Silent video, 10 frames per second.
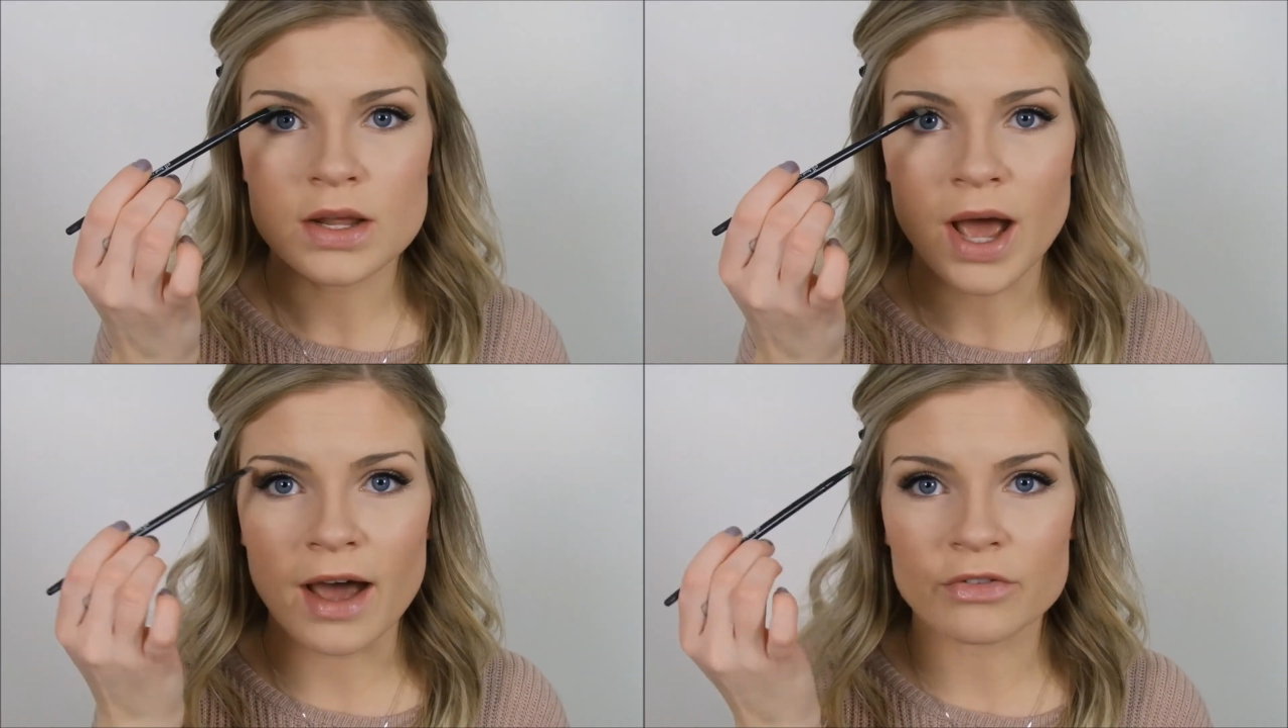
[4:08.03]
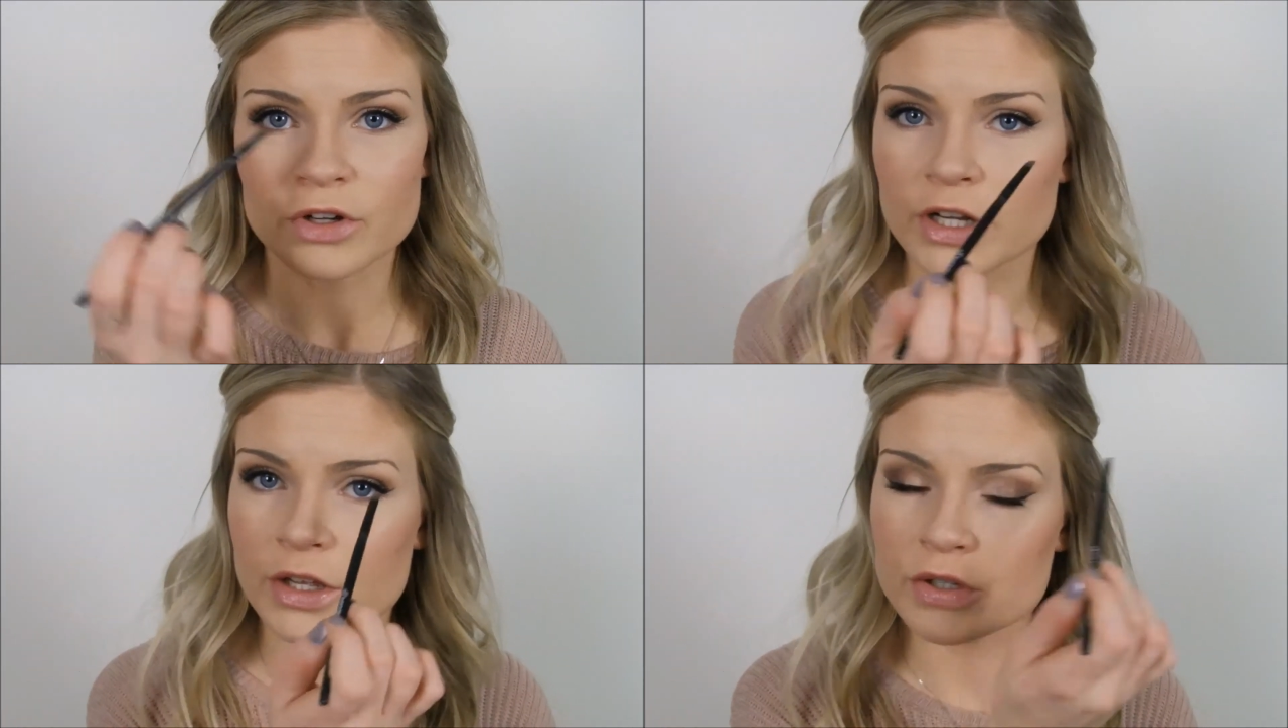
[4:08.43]

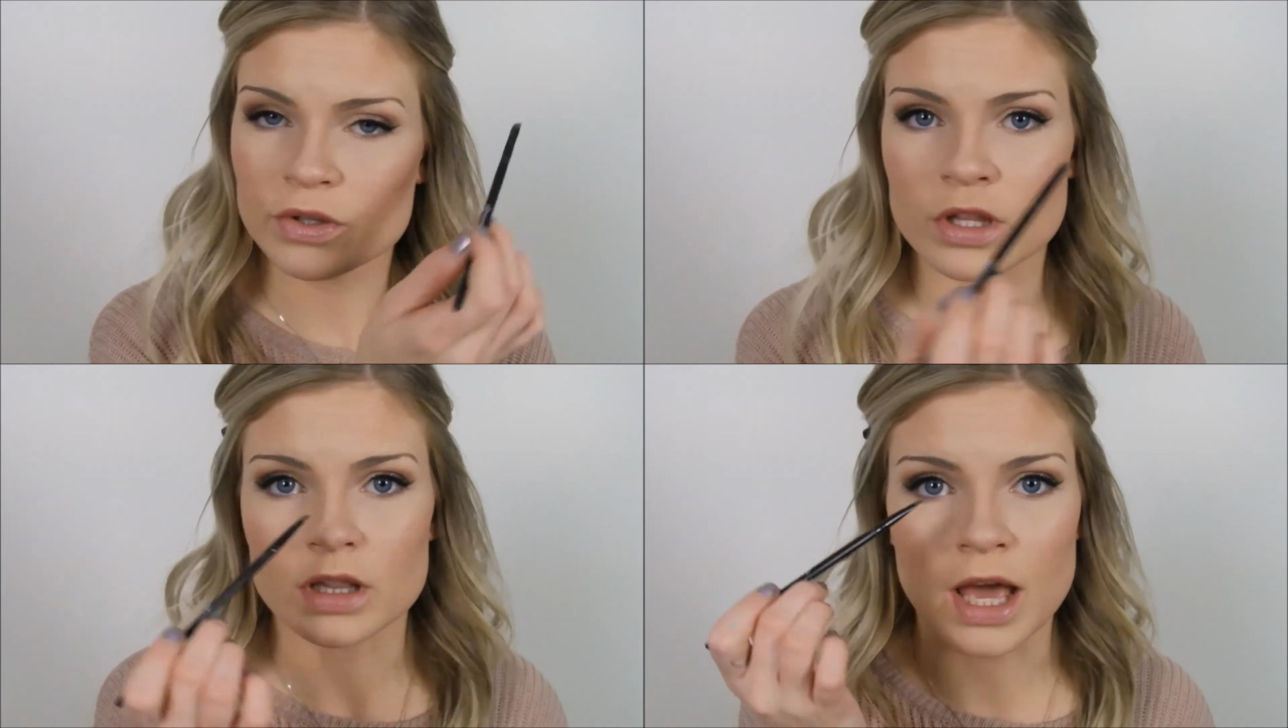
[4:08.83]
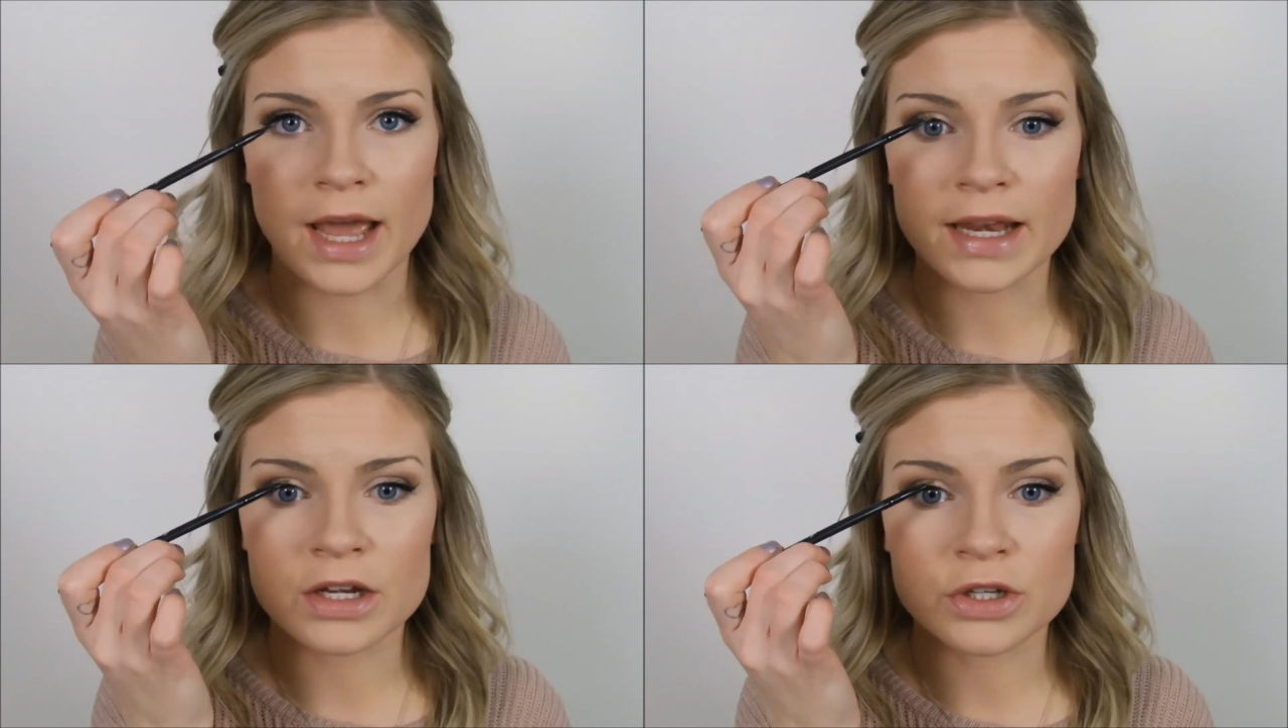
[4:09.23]
after you do the
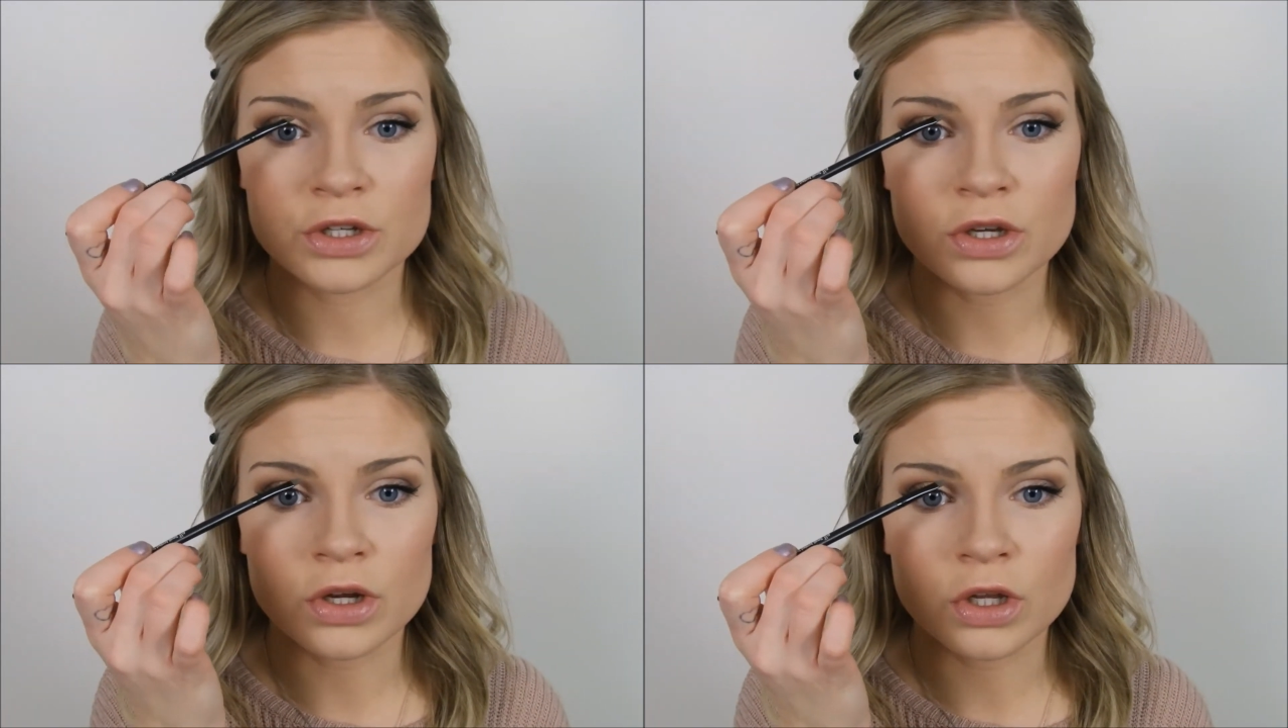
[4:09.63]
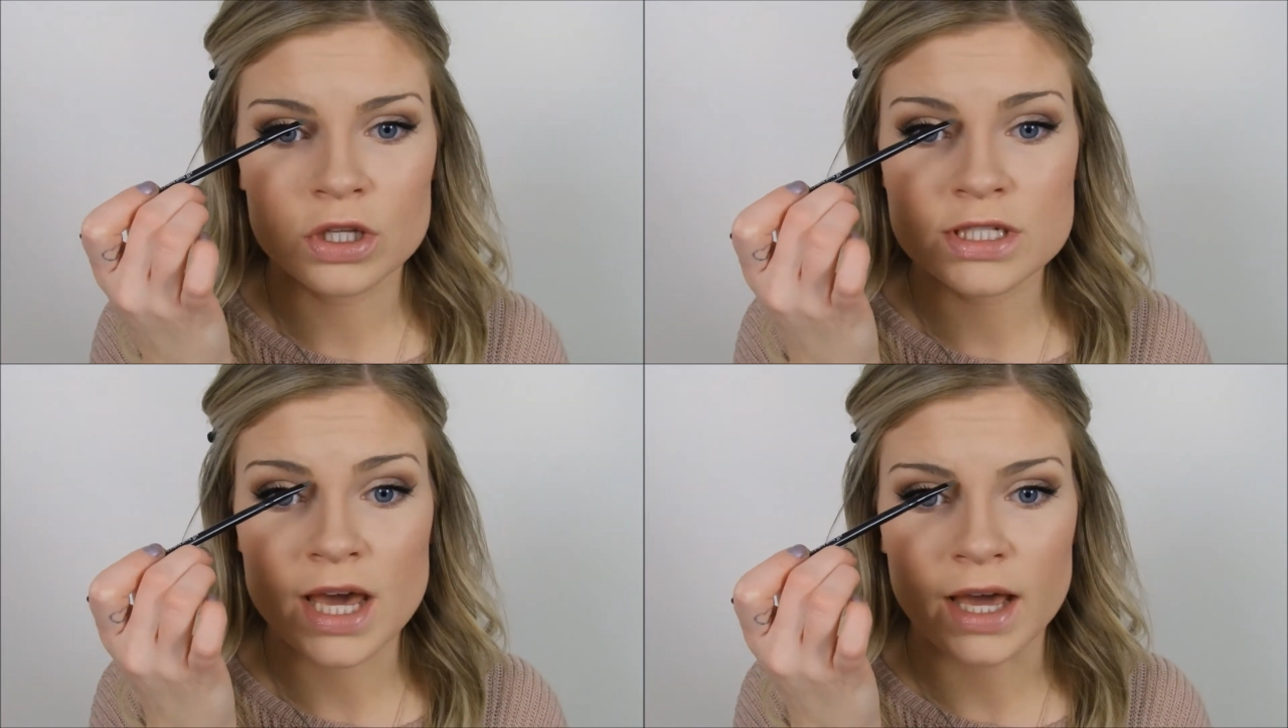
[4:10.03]
line,
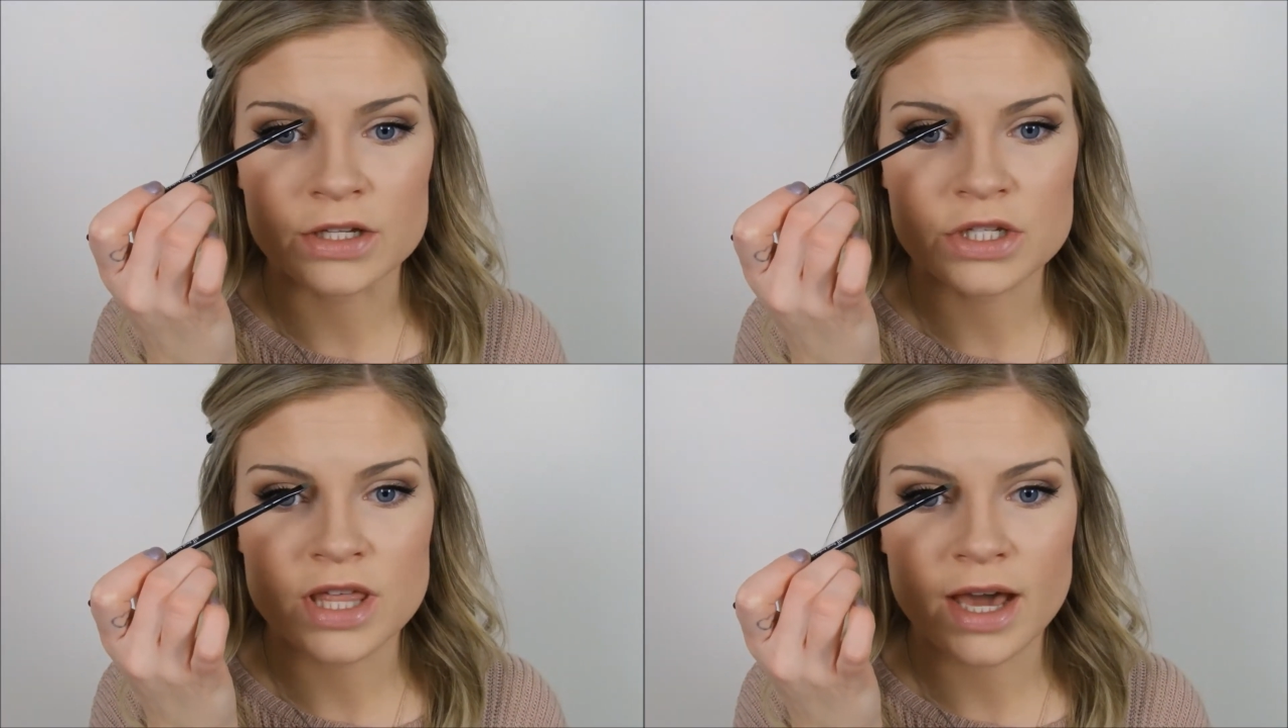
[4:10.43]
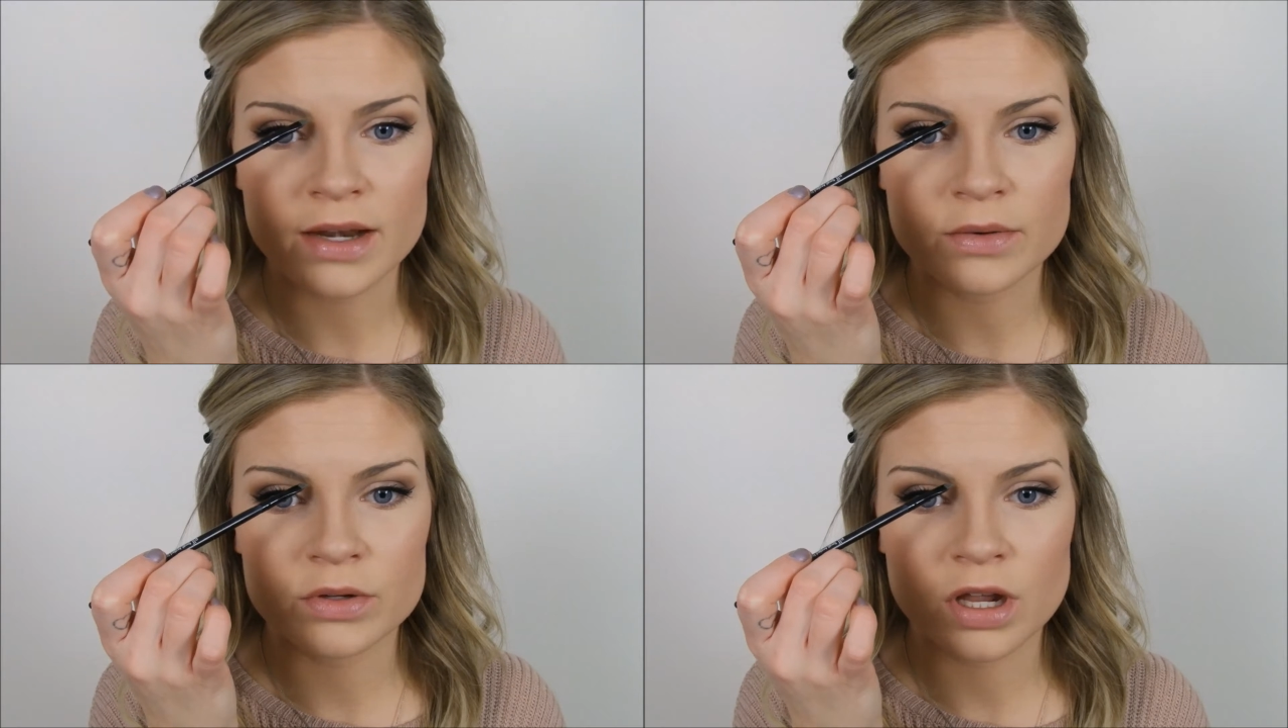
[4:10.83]
touch
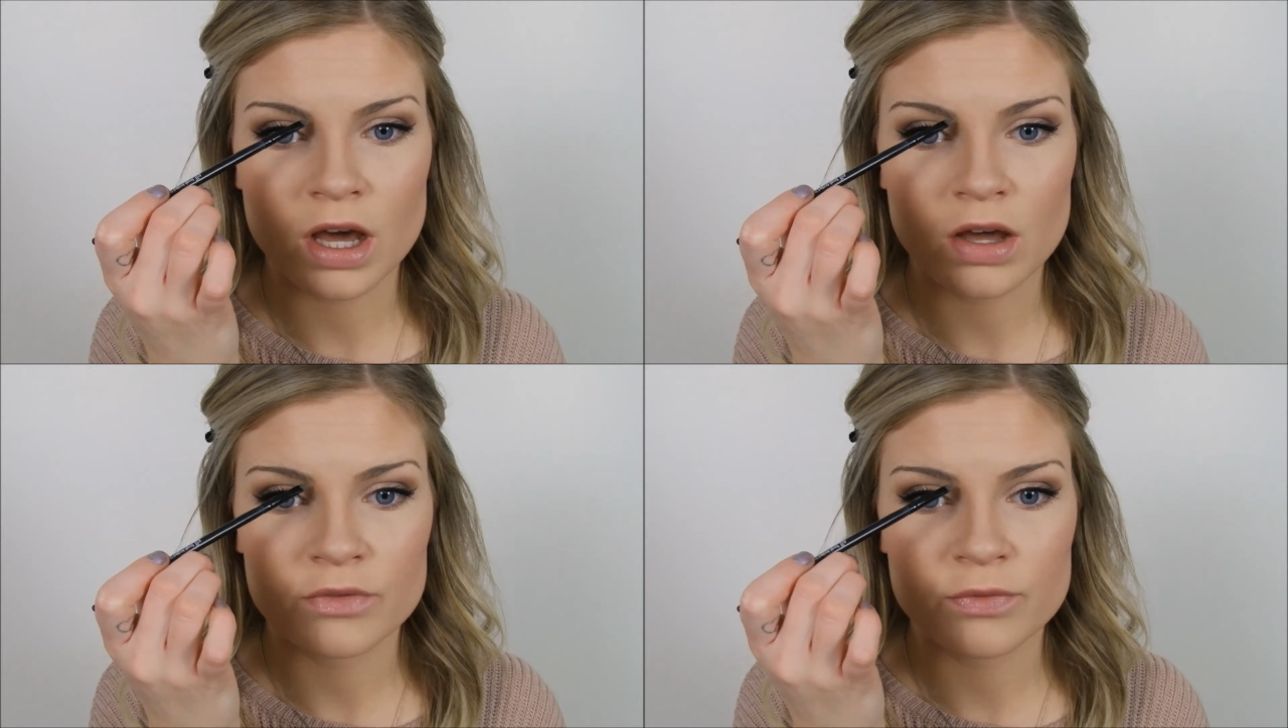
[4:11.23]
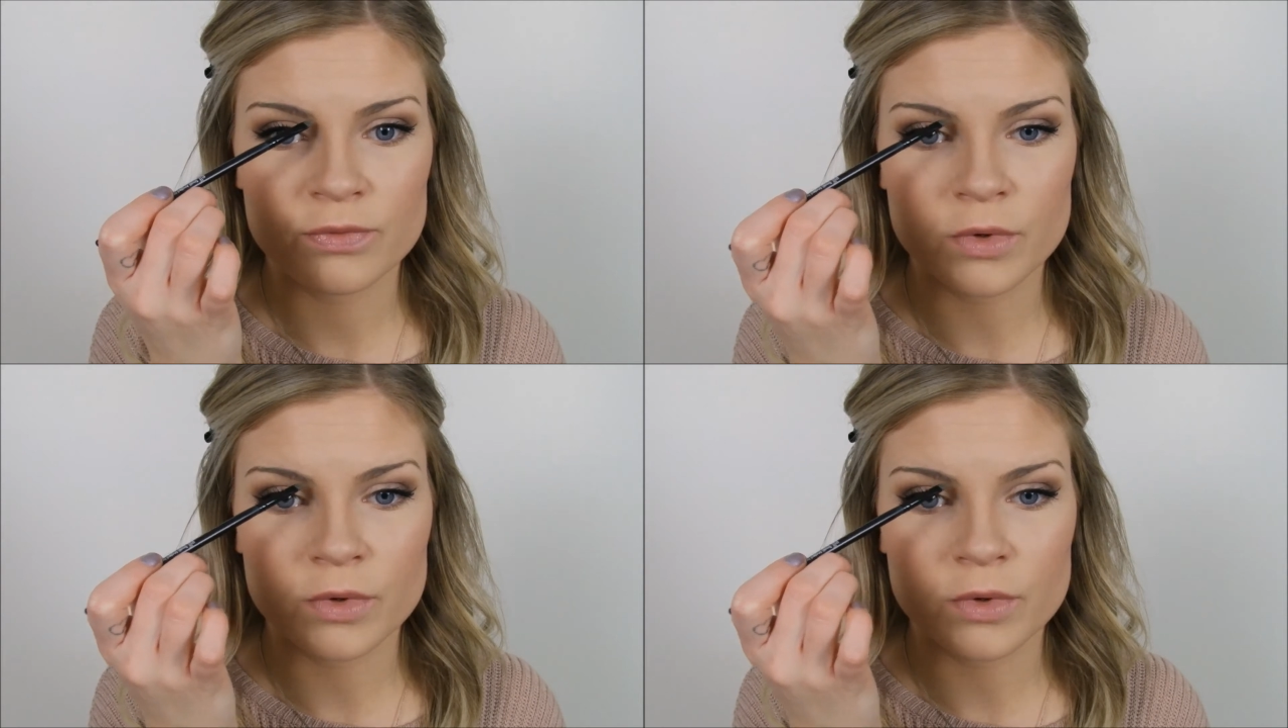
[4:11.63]
that top